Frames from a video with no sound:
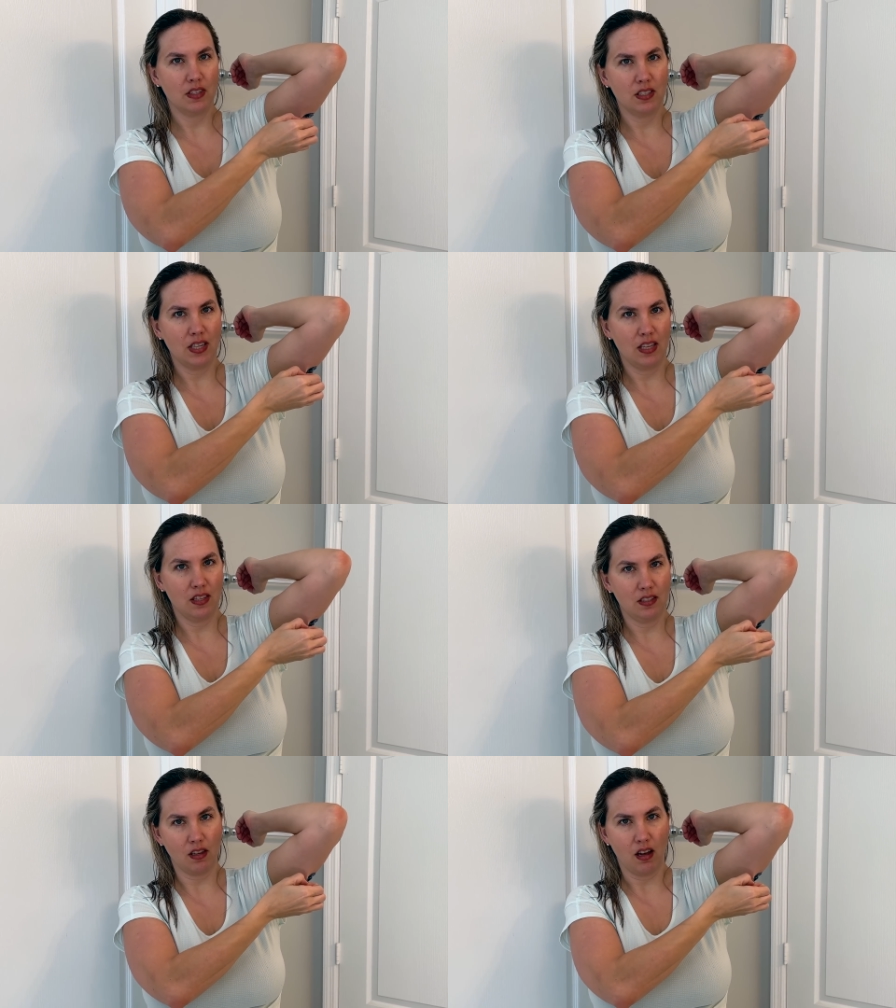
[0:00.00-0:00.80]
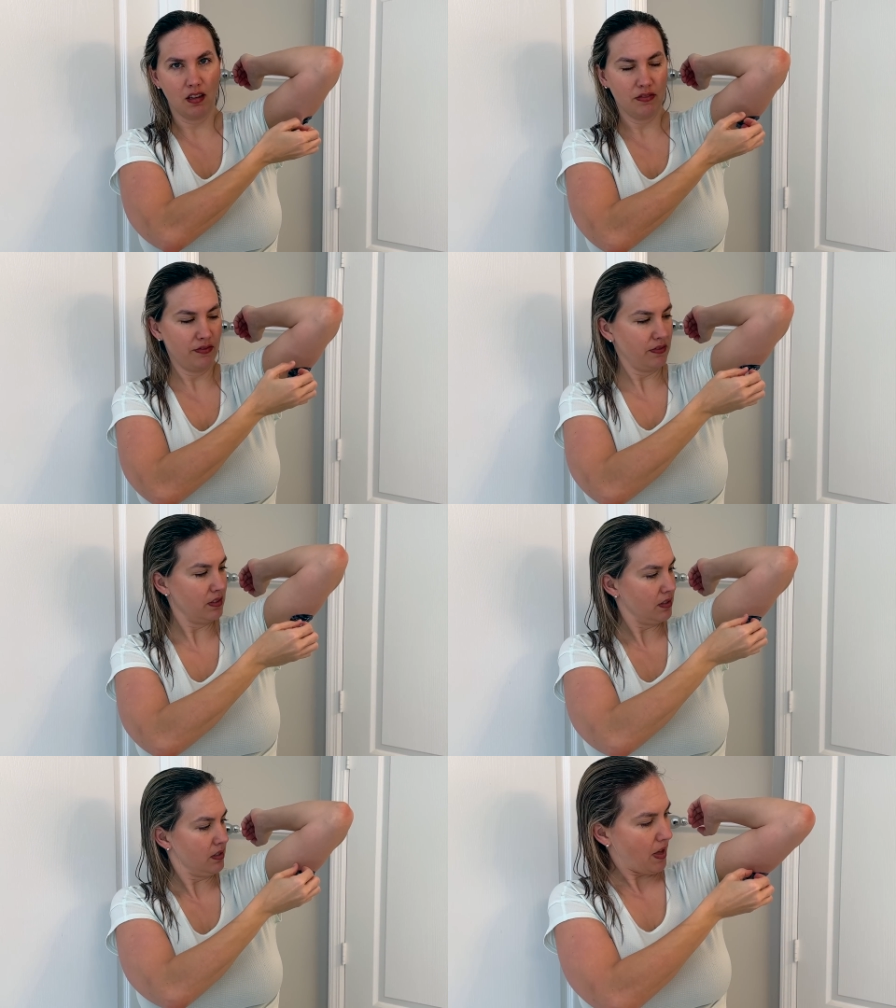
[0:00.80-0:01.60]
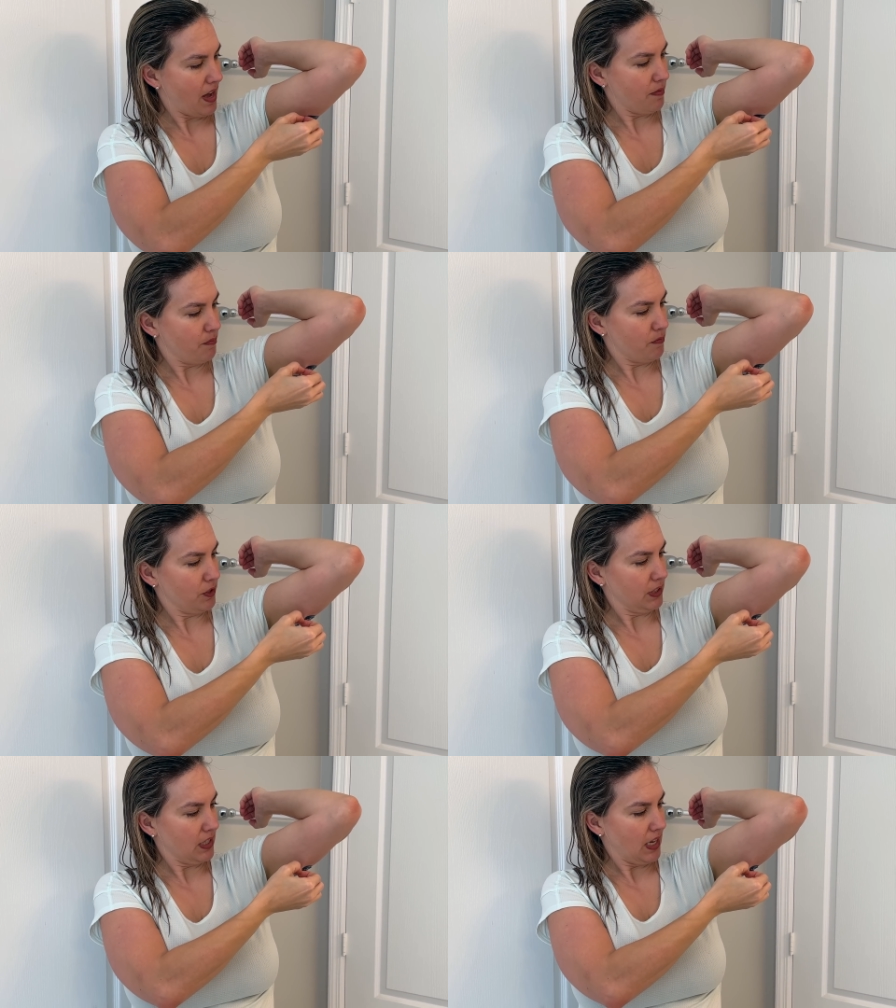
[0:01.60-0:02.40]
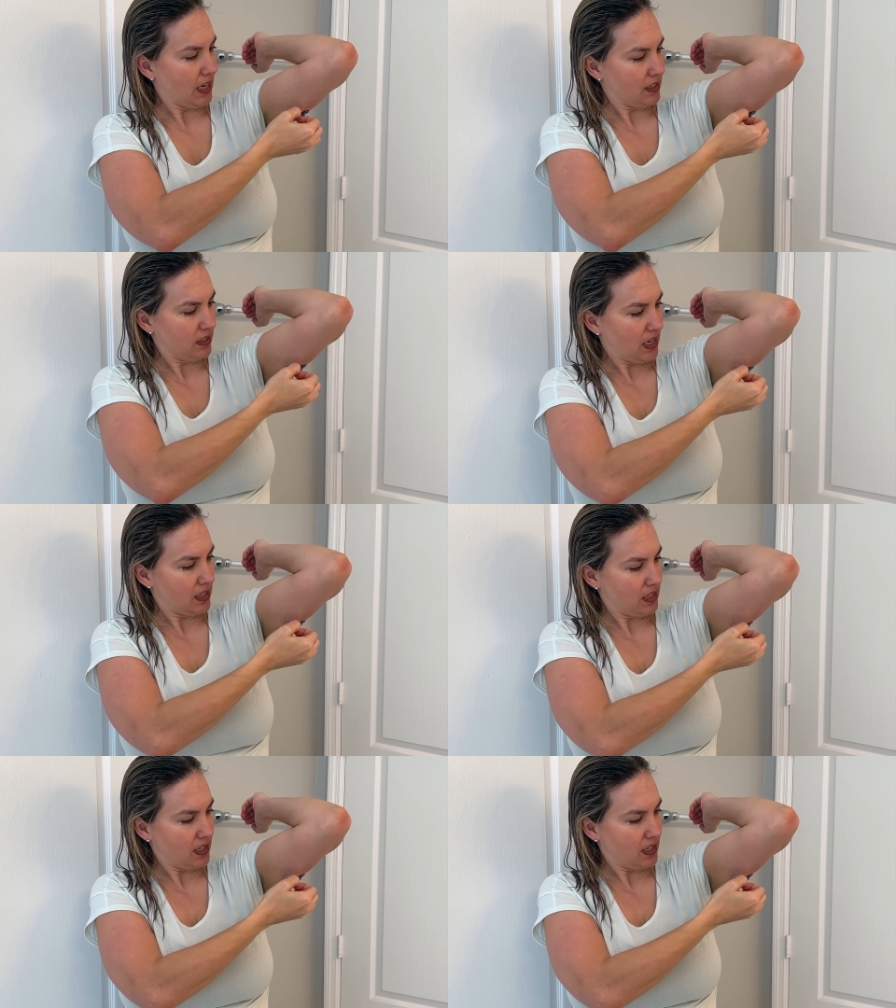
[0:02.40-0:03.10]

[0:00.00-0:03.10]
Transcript: gonna take this off. I really can't stand it